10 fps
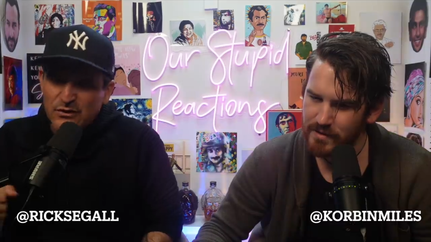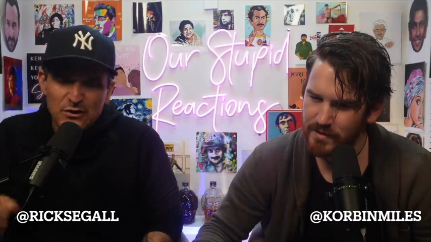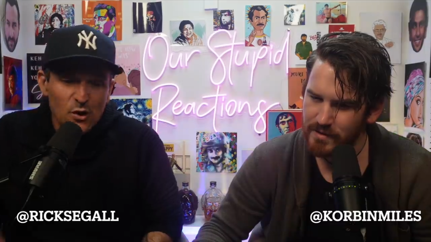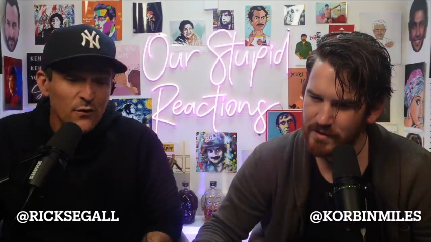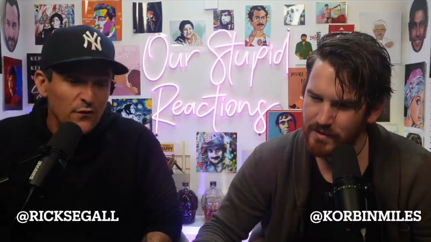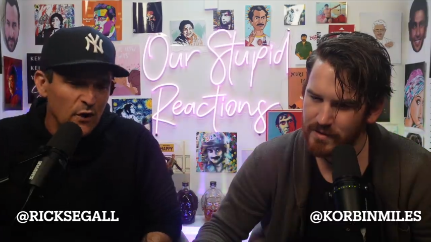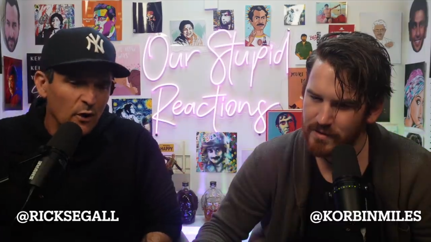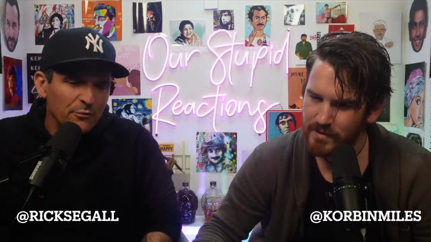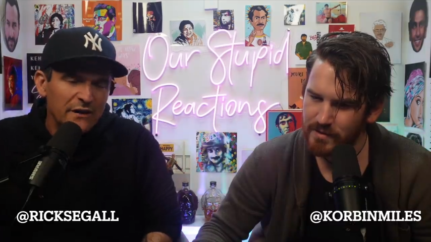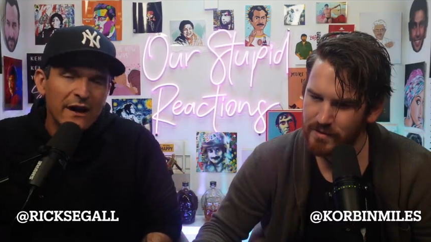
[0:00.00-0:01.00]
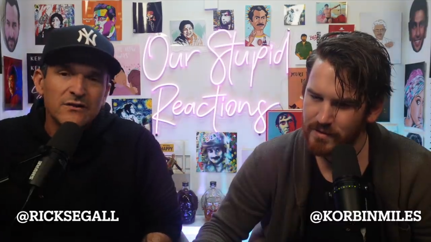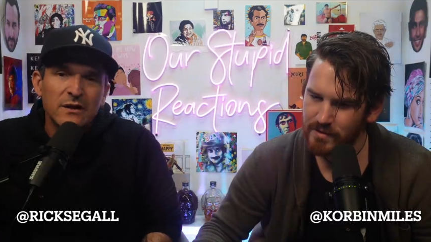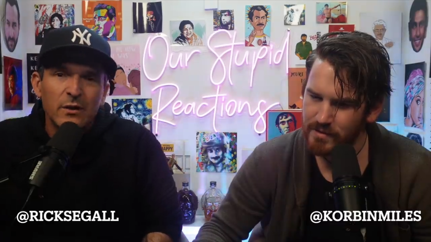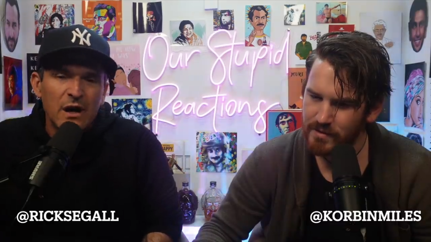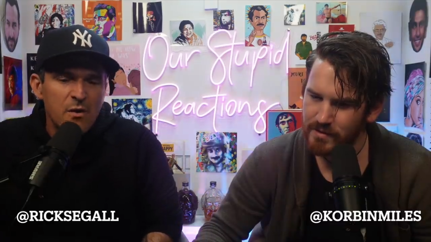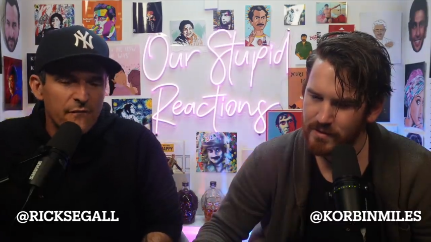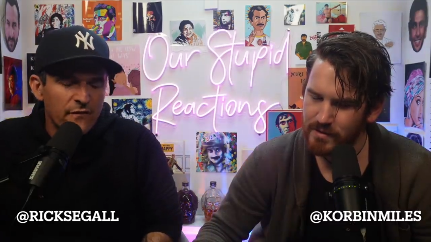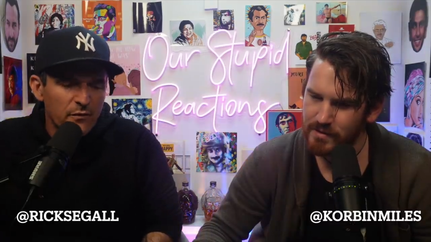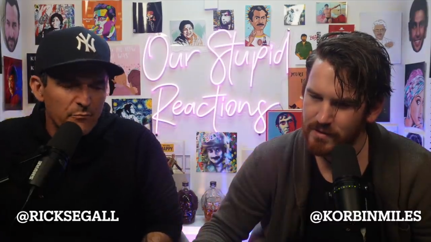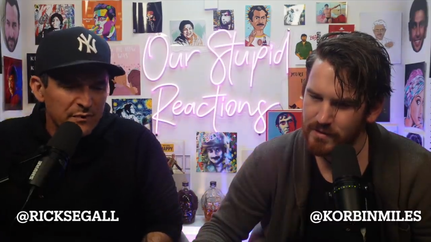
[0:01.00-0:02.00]
Speaker 1: to your film to have someone come off
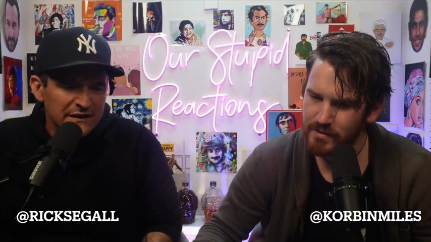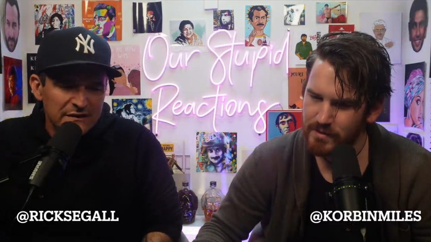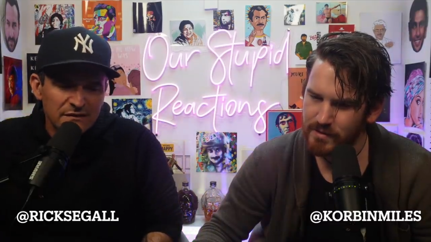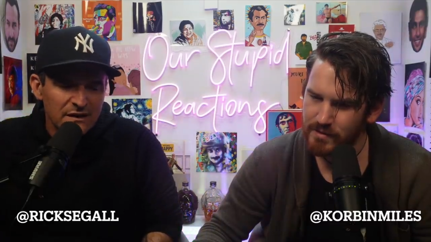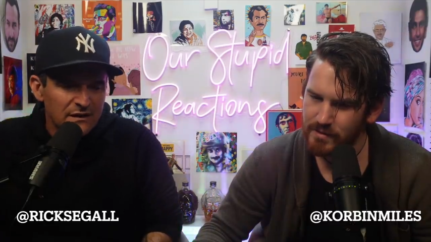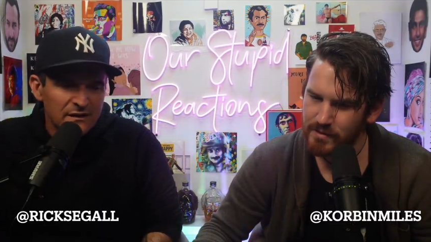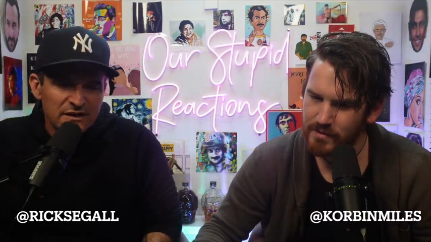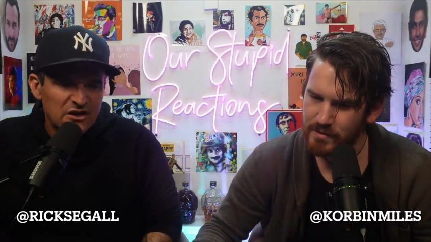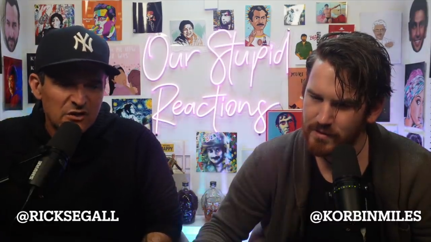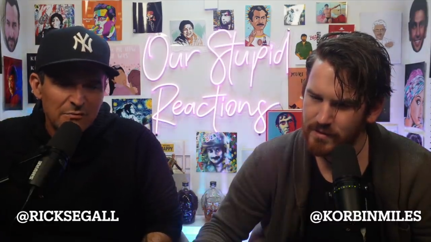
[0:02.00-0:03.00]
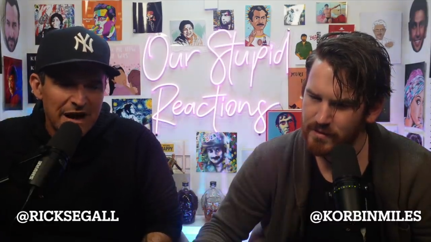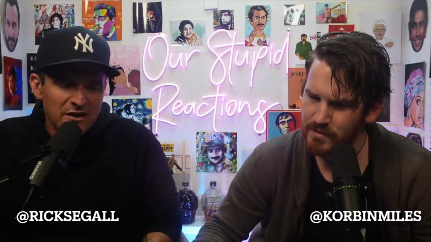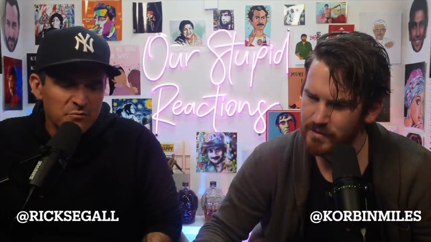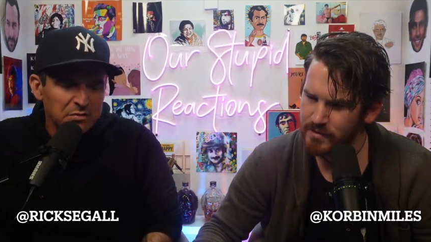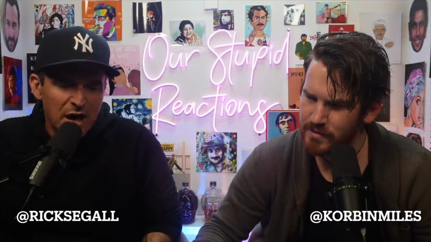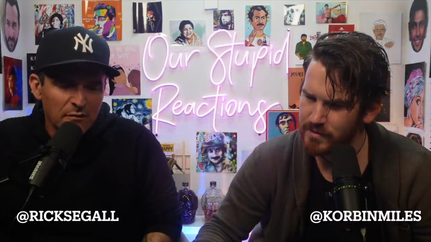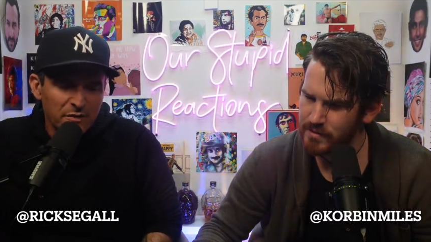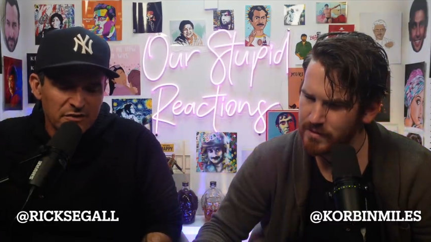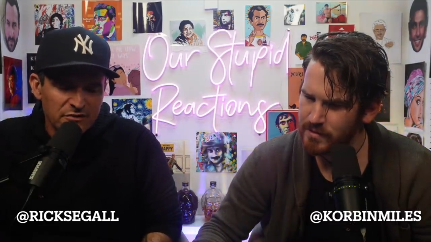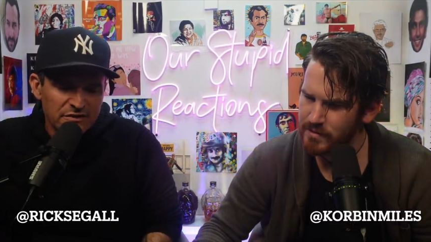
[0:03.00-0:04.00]
of a big smash blockbuster